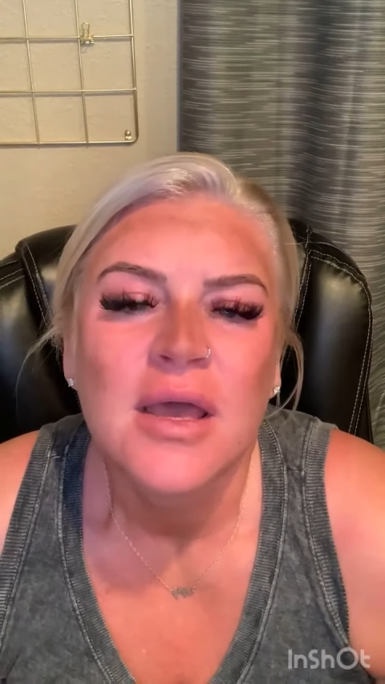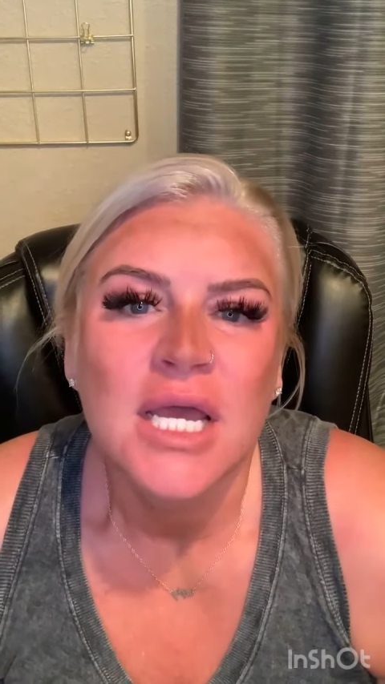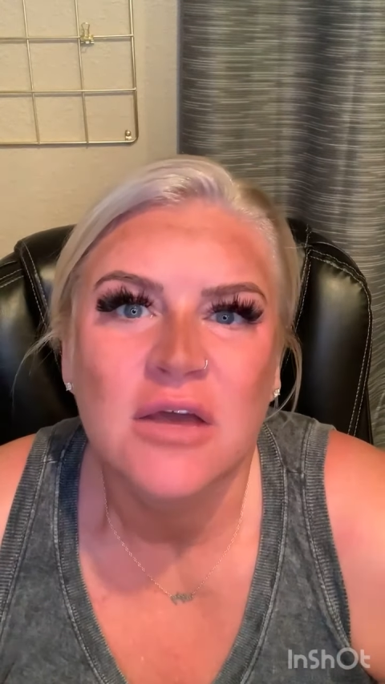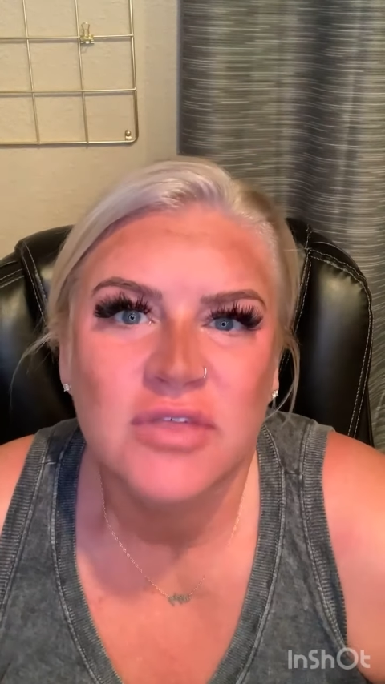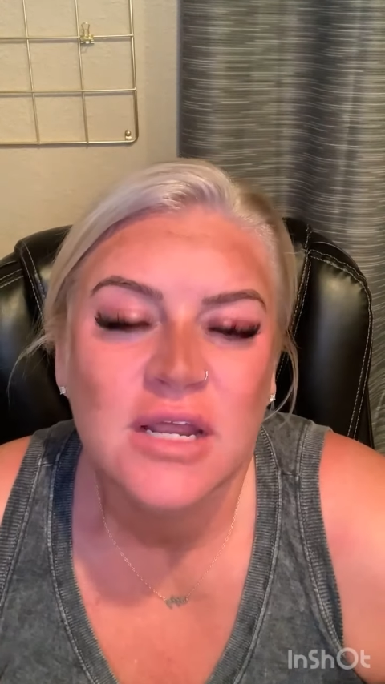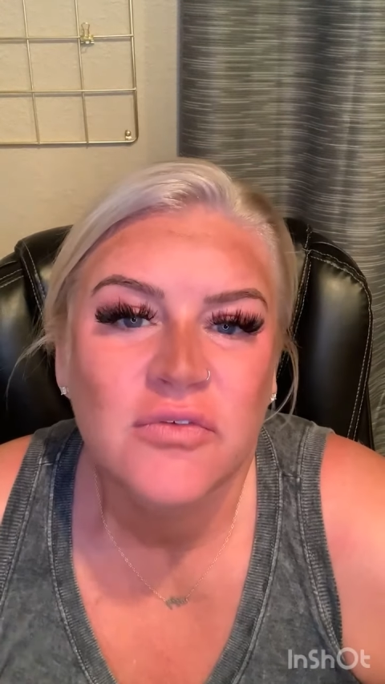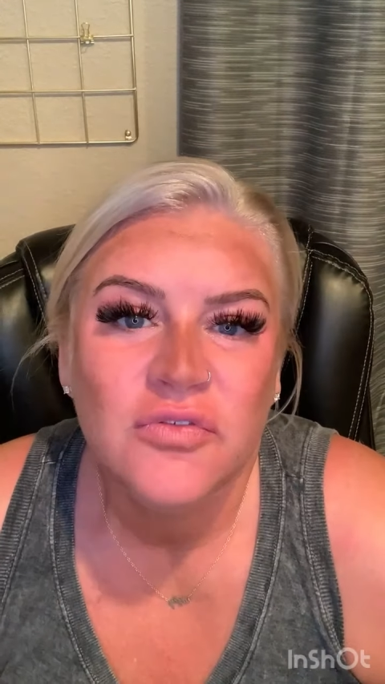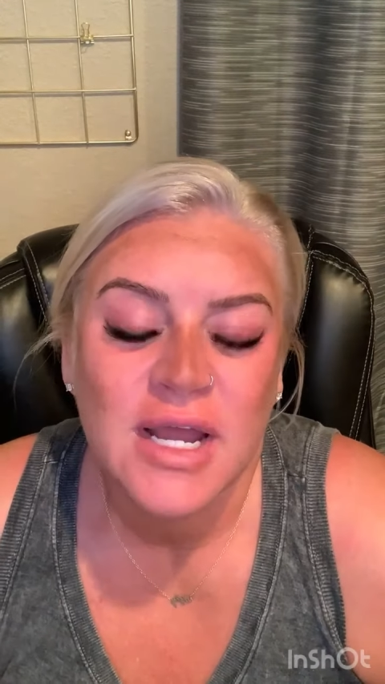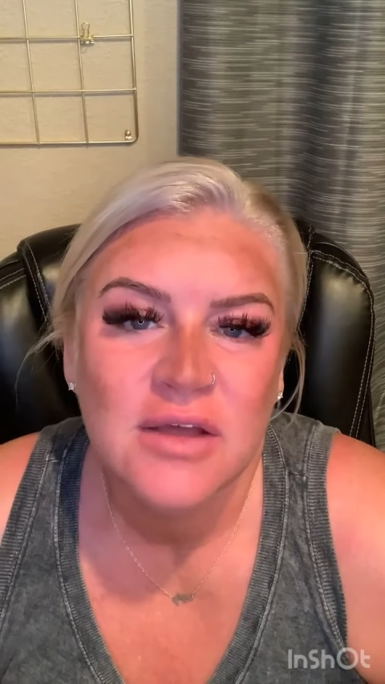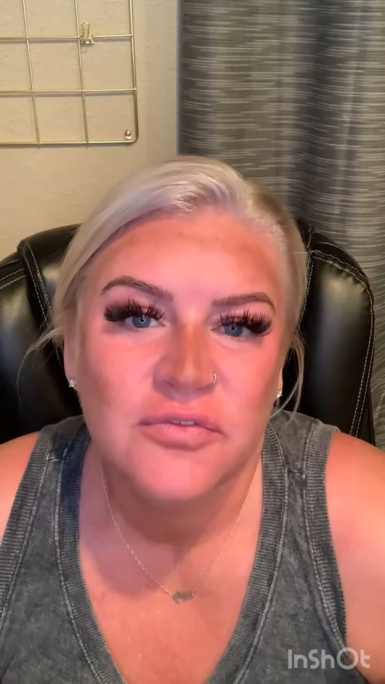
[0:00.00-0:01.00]
if they didn't
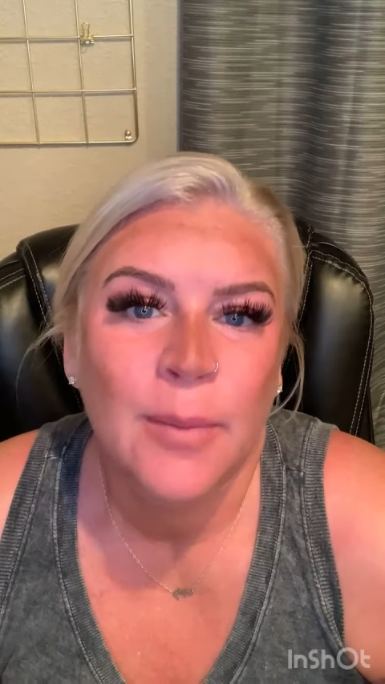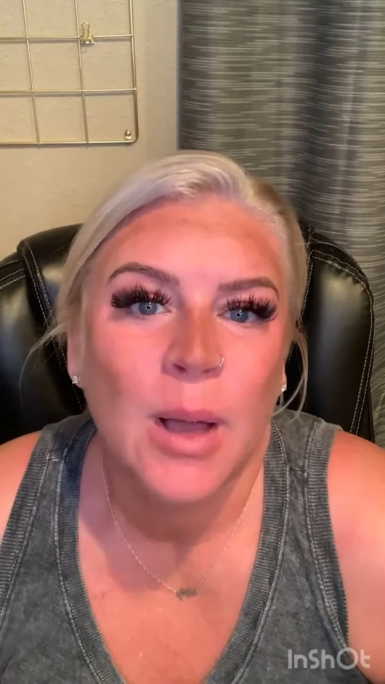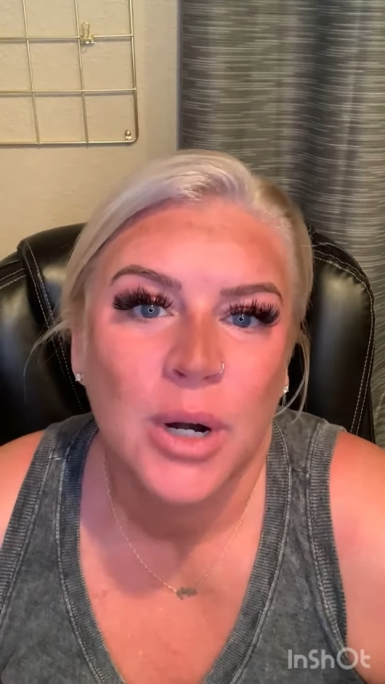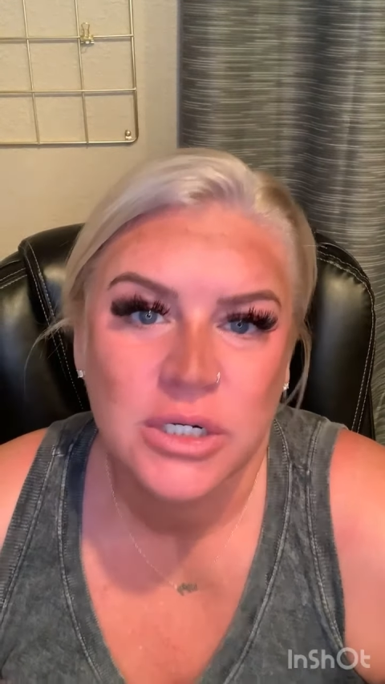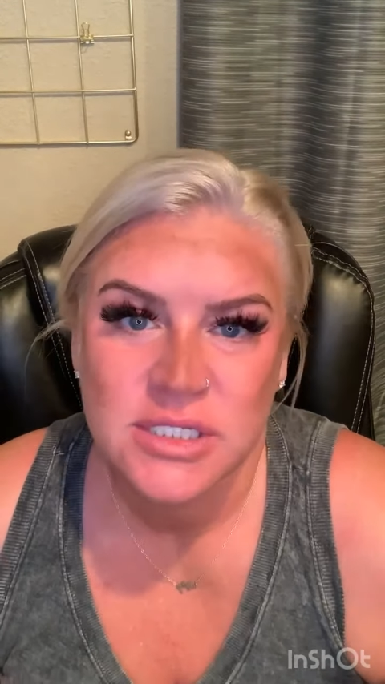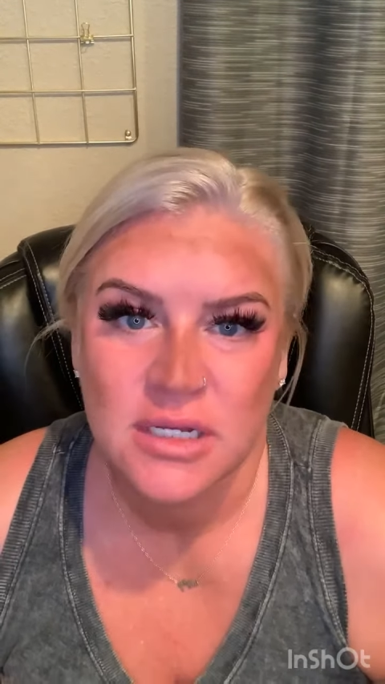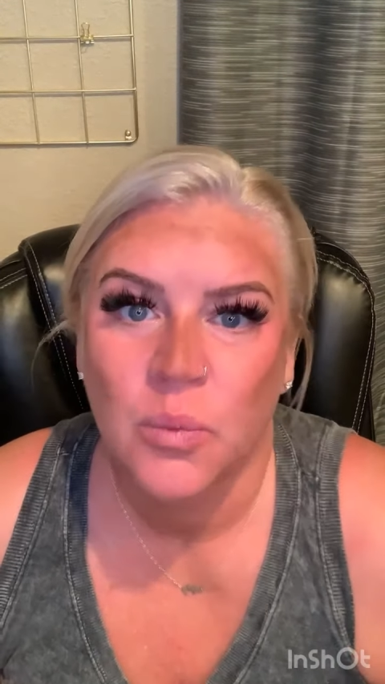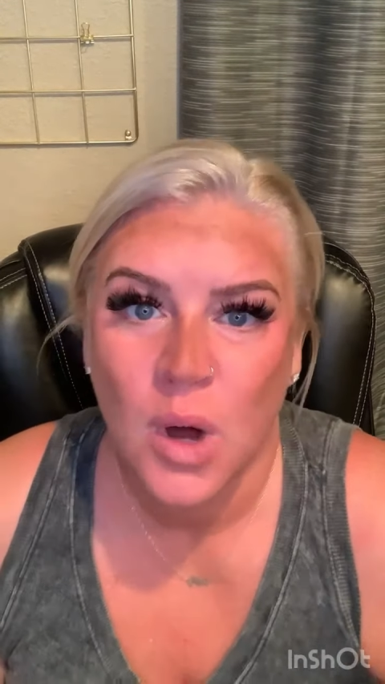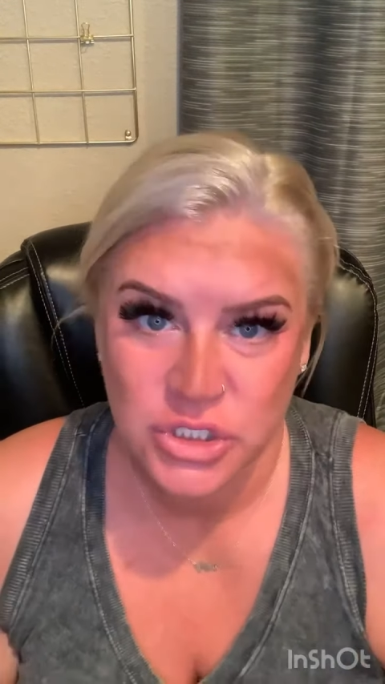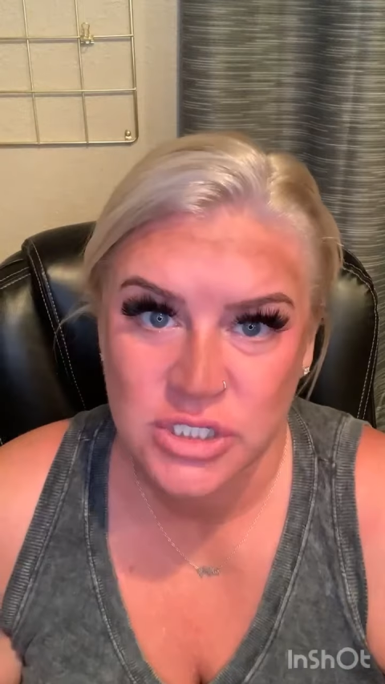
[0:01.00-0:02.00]
find it from a person and
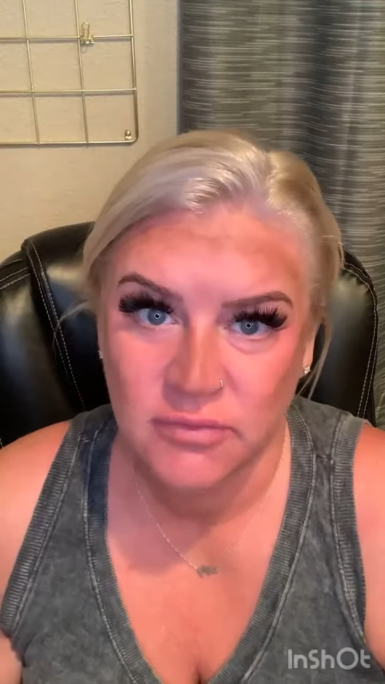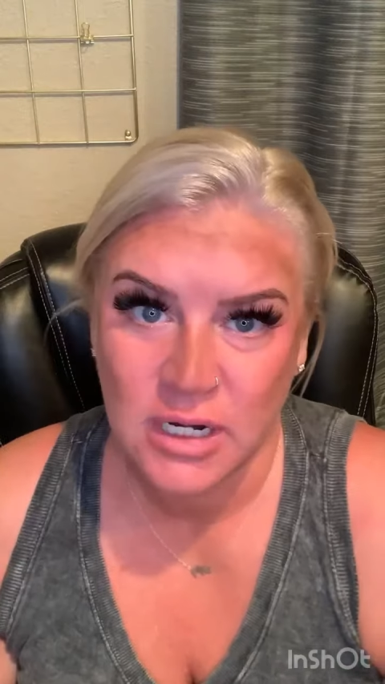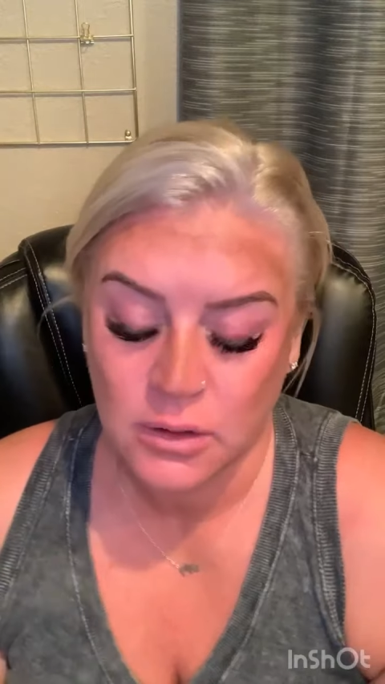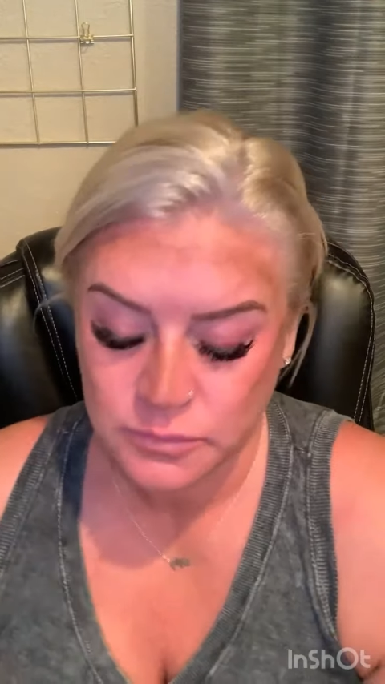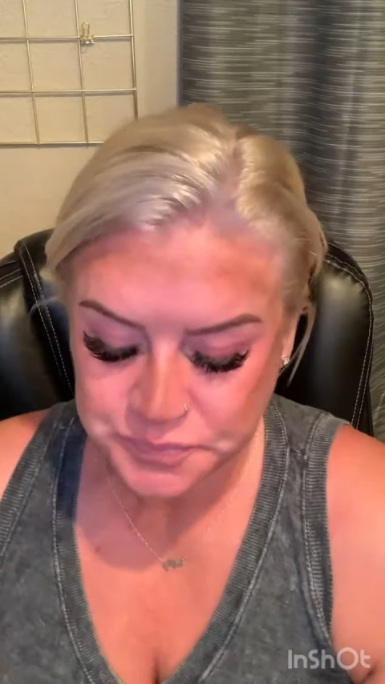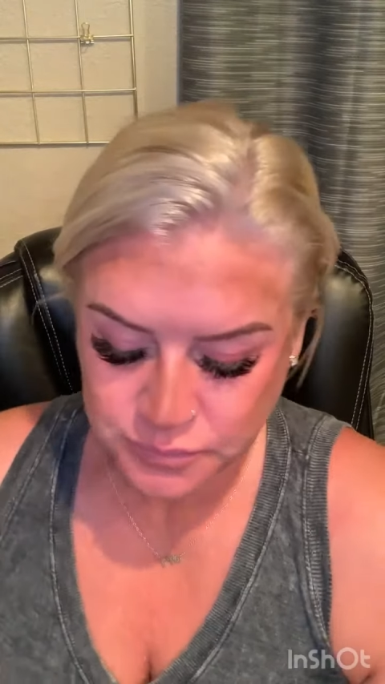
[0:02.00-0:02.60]
watch the video.